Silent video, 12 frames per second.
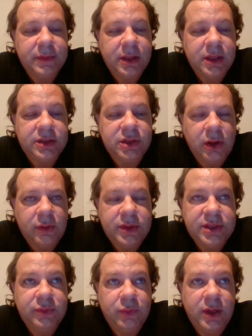It's
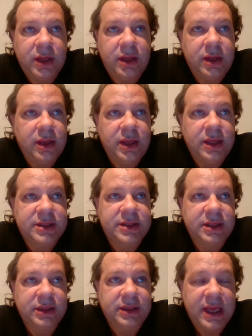always when it's
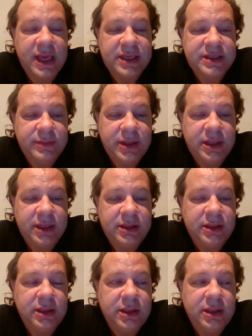the last minute